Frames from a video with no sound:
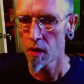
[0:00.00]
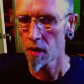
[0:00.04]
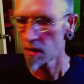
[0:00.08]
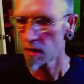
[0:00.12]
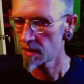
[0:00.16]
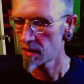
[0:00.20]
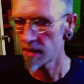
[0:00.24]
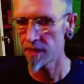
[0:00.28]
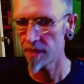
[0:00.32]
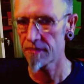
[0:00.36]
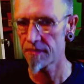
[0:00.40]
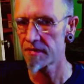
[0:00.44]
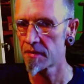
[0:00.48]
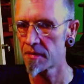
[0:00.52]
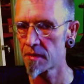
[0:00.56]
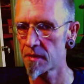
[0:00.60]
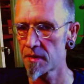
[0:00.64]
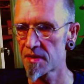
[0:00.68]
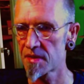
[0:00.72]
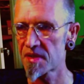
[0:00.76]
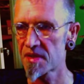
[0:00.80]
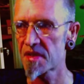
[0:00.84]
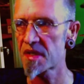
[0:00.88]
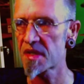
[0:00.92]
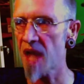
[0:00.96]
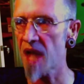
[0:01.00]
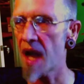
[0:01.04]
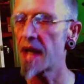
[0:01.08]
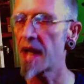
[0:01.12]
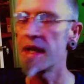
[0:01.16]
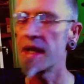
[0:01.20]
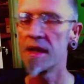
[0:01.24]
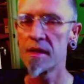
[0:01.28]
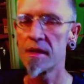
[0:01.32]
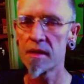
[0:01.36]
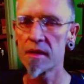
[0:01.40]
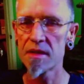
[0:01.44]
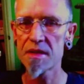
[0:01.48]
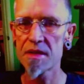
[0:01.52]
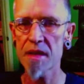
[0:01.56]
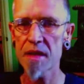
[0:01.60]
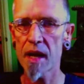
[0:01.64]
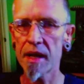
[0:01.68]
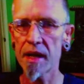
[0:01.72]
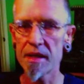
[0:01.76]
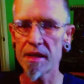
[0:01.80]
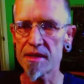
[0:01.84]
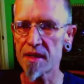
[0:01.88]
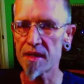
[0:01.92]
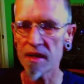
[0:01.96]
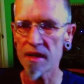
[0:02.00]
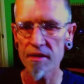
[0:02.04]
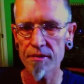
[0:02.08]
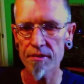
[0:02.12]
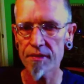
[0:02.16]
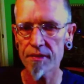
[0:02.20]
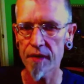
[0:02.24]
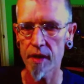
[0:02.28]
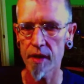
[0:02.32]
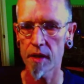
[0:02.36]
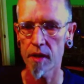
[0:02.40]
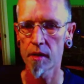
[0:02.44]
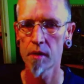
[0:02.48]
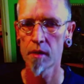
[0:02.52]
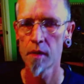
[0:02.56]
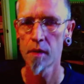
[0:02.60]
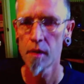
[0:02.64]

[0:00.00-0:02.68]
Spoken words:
give scientific